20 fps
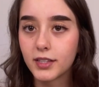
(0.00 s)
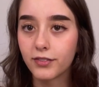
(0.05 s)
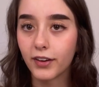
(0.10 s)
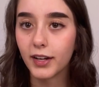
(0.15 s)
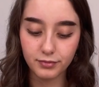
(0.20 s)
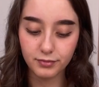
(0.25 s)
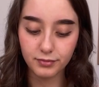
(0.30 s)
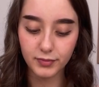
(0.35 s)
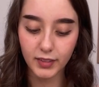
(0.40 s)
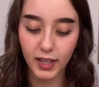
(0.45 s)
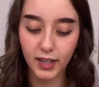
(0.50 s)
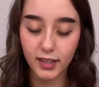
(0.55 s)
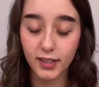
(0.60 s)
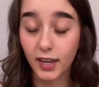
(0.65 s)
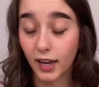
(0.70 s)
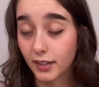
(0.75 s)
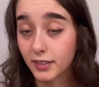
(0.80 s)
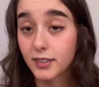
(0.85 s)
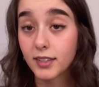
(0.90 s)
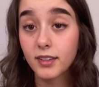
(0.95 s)
fun.
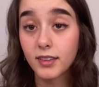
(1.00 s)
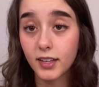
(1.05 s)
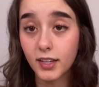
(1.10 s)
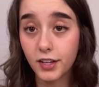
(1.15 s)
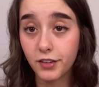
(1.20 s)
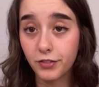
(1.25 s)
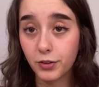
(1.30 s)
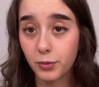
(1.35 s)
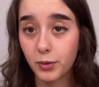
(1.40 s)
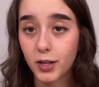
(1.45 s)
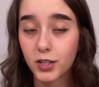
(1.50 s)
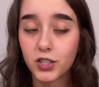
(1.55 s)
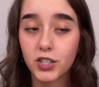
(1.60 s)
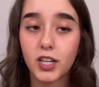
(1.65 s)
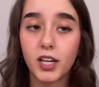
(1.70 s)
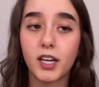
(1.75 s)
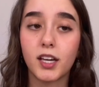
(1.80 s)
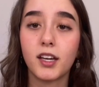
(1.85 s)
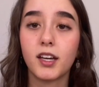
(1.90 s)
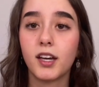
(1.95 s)
Yes, thank you for
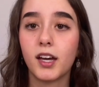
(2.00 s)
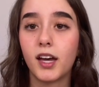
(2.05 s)
watching.